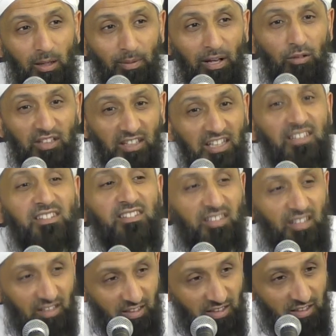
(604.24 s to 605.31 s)
about
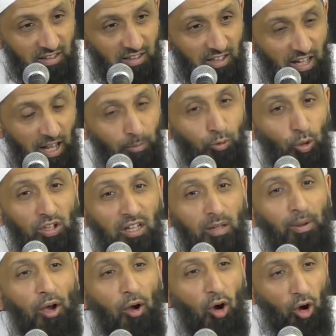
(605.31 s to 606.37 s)
izzah. I'm talking
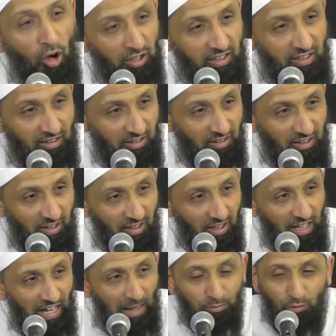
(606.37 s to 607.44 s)
about honor.
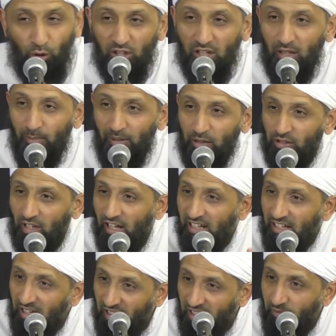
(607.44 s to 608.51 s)
I'm talking about
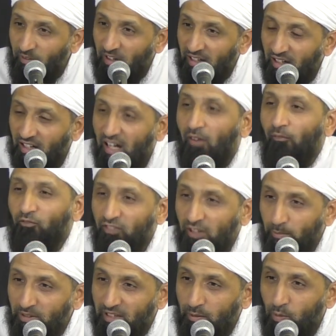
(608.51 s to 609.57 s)
living
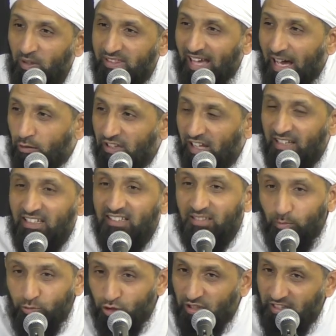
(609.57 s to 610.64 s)
comfortably without any
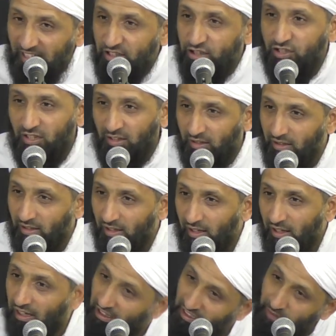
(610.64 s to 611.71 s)
subjugation.
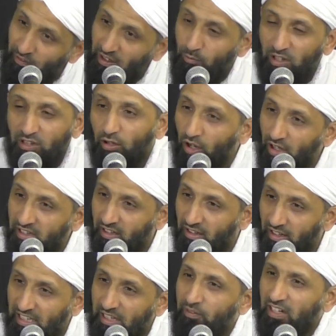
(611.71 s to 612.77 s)
Living with
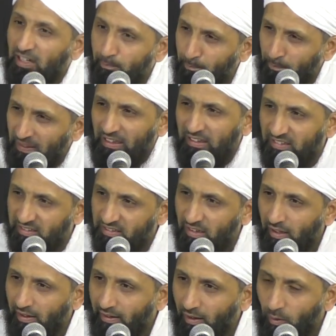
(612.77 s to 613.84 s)
honor, living in peace.
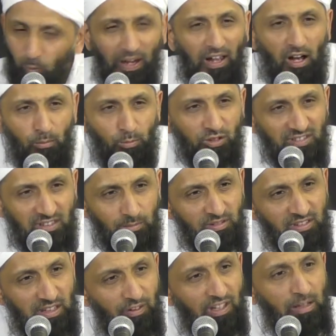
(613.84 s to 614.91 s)
Where are
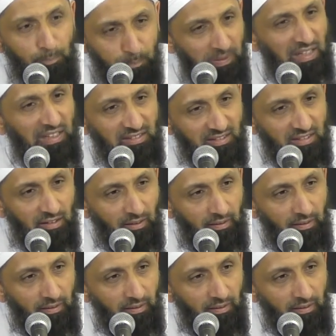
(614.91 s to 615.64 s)
Muslims living in peace?